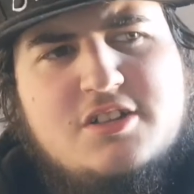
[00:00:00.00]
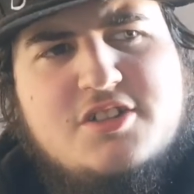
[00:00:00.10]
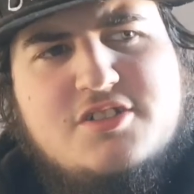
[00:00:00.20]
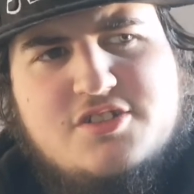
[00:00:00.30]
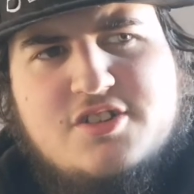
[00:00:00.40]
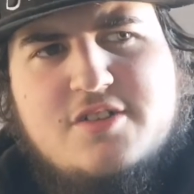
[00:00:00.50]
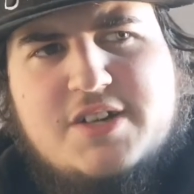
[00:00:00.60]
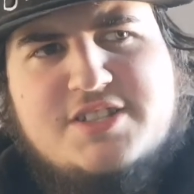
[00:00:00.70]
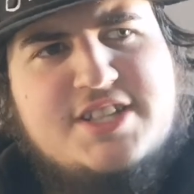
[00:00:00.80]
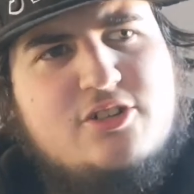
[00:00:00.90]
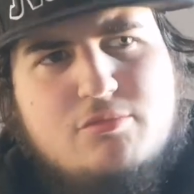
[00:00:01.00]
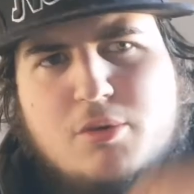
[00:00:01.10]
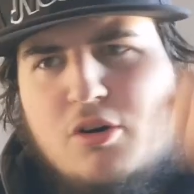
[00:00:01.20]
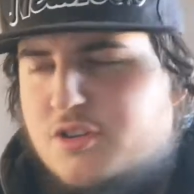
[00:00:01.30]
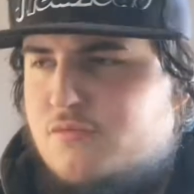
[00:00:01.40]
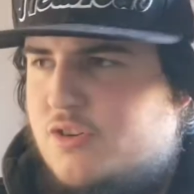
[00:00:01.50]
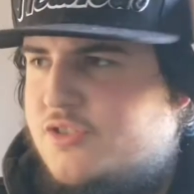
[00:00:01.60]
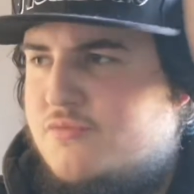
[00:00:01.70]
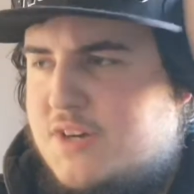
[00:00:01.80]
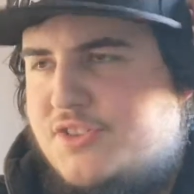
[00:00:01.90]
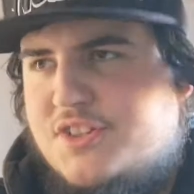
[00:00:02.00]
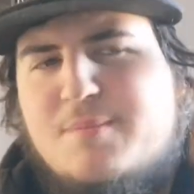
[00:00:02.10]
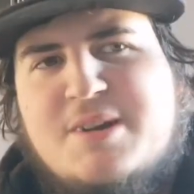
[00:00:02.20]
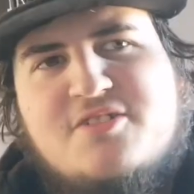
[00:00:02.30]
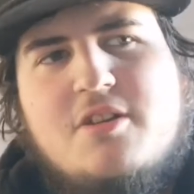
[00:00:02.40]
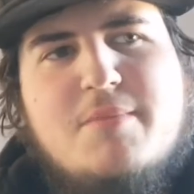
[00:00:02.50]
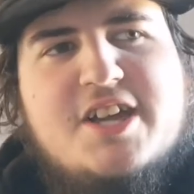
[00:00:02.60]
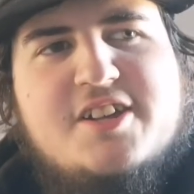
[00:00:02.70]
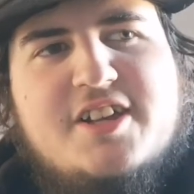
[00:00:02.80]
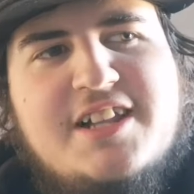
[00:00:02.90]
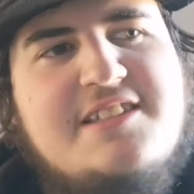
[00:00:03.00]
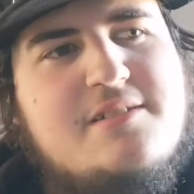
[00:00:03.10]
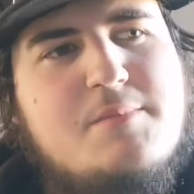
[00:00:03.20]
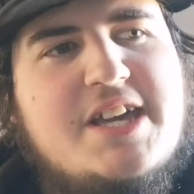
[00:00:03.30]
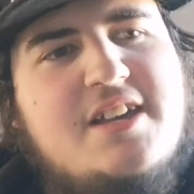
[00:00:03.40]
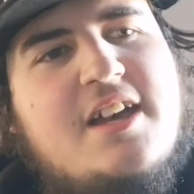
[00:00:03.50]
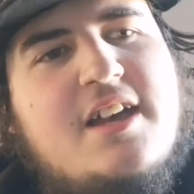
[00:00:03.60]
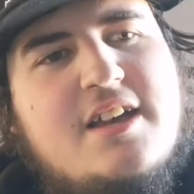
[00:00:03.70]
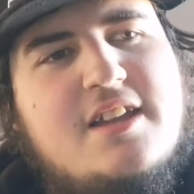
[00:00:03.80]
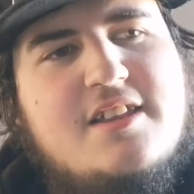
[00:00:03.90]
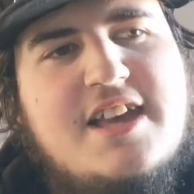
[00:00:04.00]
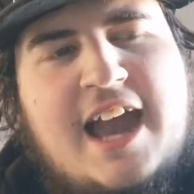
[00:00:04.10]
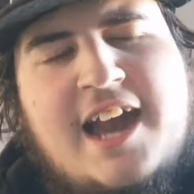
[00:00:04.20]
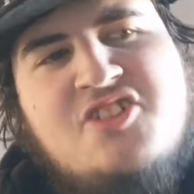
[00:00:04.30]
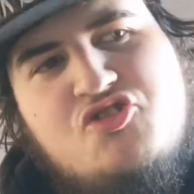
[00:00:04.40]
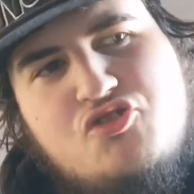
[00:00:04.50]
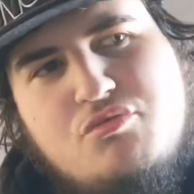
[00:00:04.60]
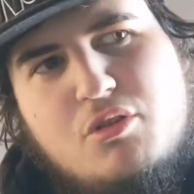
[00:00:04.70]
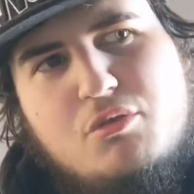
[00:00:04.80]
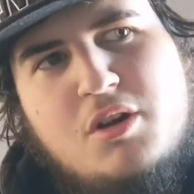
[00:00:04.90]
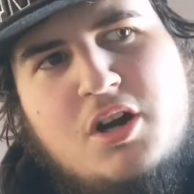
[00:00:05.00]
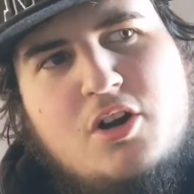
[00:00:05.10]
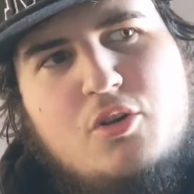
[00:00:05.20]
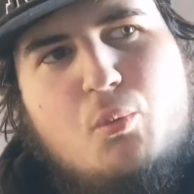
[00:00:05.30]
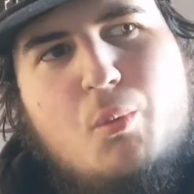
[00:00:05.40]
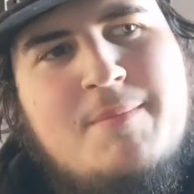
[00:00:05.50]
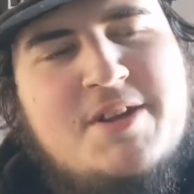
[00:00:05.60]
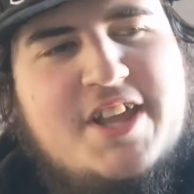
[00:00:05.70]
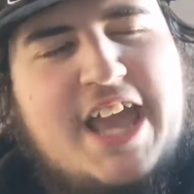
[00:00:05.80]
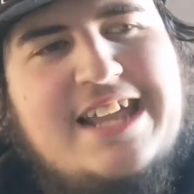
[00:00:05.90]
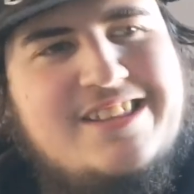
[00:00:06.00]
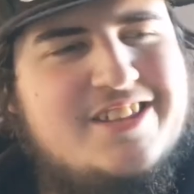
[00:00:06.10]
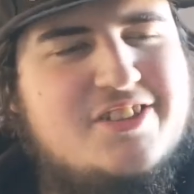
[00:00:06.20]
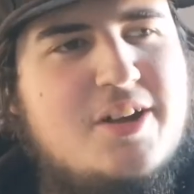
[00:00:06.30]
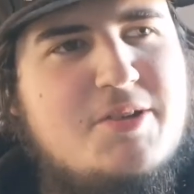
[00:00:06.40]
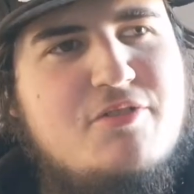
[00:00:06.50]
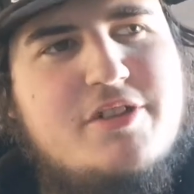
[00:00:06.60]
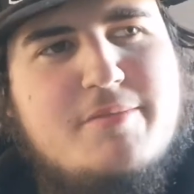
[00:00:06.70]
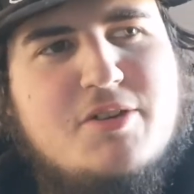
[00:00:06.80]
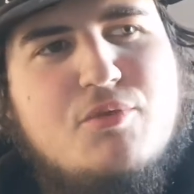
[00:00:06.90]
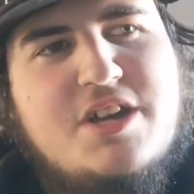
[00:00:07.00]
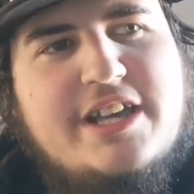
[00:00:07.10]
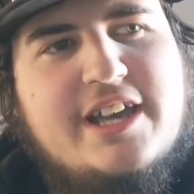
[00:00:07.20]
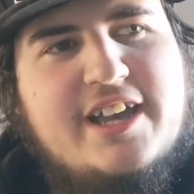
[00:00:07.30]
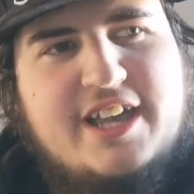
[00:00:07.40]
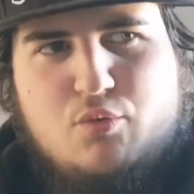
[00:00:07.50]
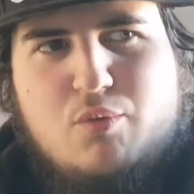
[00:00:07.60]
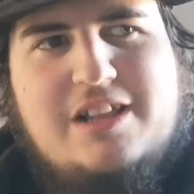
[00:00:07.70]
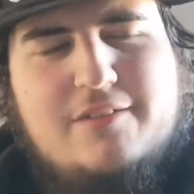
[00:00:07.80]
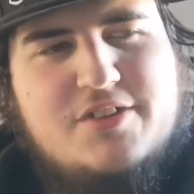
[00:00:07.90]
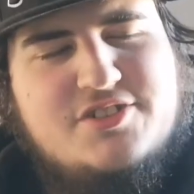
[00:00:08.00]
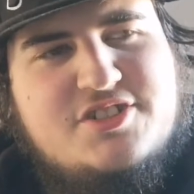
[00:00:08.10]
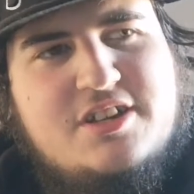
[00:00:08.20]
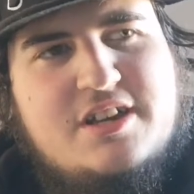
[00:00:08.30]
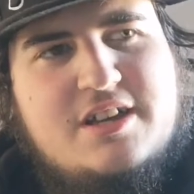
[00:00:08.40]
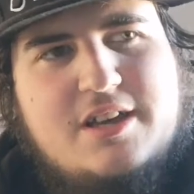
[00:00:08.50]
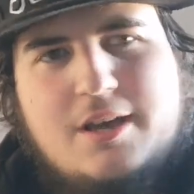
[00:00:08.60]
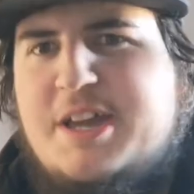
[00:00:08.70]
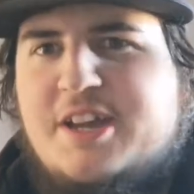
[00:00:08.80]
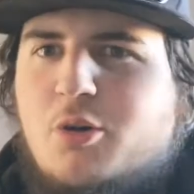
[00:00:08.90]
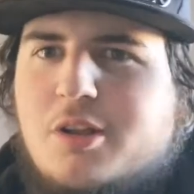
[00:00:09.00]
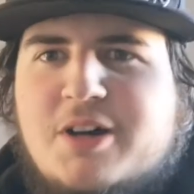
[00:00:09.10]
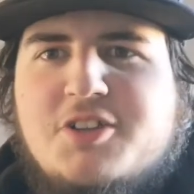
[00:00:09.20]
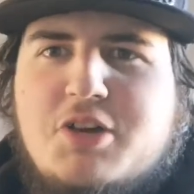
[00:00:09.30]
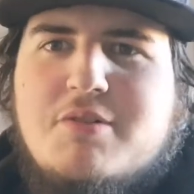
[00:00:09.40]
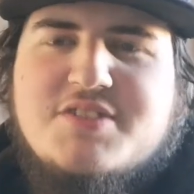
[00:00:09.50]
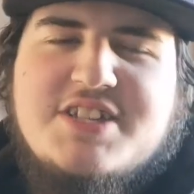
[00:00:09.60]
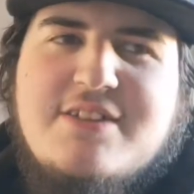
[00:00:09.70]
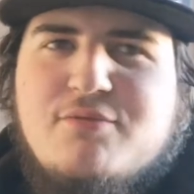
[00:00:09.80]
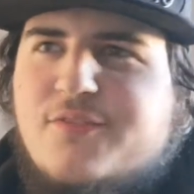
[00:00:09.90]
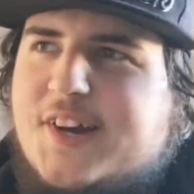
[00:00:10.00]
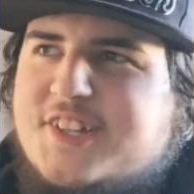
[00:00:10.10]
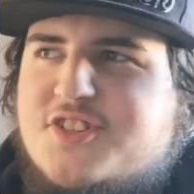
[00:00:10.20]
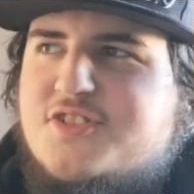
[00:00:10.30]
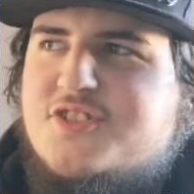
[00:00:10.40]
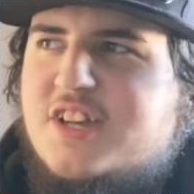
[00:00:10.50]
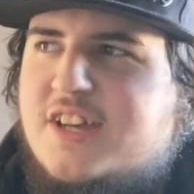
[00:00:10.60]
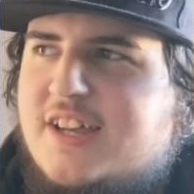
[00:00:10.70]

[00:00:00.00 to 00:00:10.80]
that deserve that title more than Ronda Rousey. They're basically making it, let's make the actual women in the WWE irrelevant and make it all about the UFC fighters.